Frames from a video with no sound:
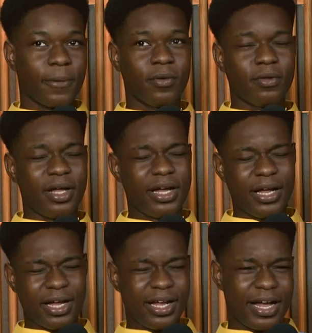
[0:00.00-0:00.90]
Well,
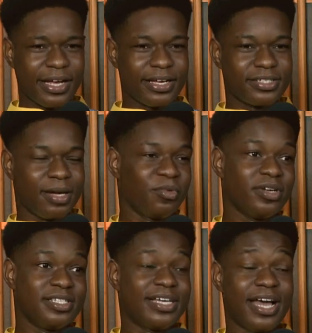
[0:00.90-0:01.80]
I guess I'm not
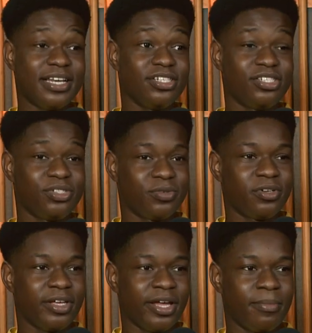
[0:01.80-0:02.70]
entirely
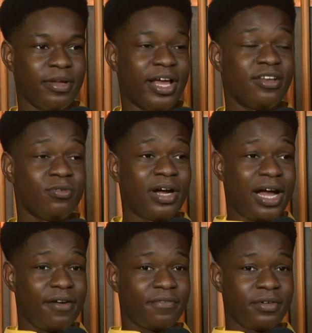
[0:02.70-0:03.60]
sure yet, but I do
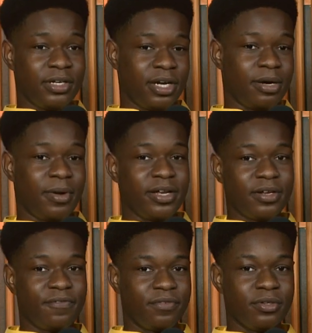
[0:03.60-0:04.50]
have
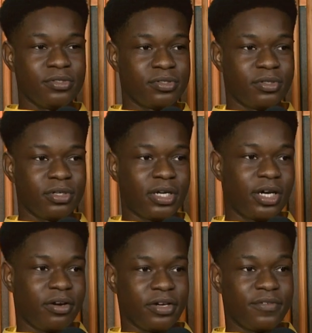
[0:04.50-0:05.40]
other fields or
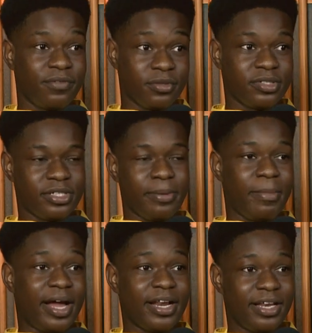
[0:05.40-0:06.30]
career fields in
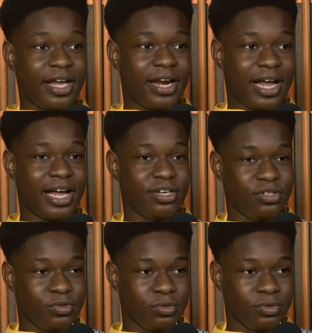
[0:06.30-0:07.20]
mind that I
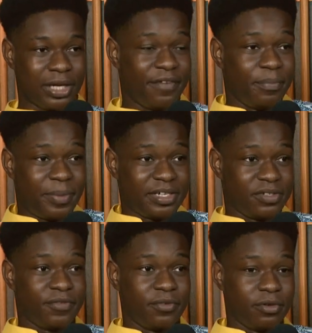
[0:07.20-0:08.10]
do have a
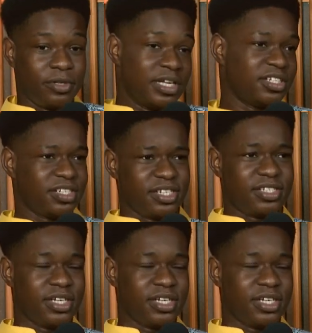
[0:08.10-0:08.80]
passion for, such as